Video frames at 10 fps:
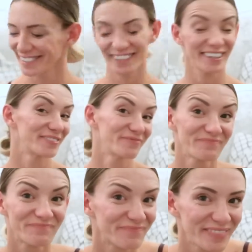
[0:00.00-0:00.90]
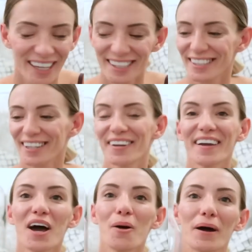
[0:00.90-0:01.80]
So, don't know.
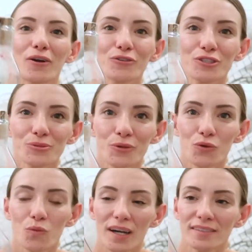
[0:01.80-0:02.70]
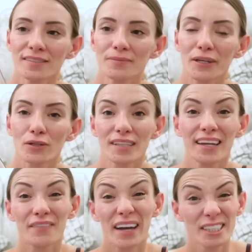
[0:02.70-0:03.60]
But I got the small ones because they
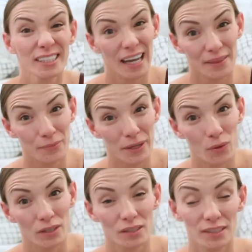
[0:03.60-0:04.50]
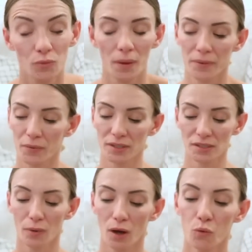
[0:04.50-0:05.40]
never actually had the big ones. I did want the big
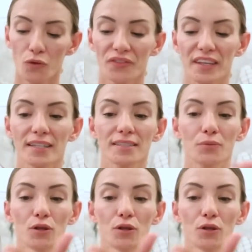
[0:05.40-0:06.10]
ones, but I want these,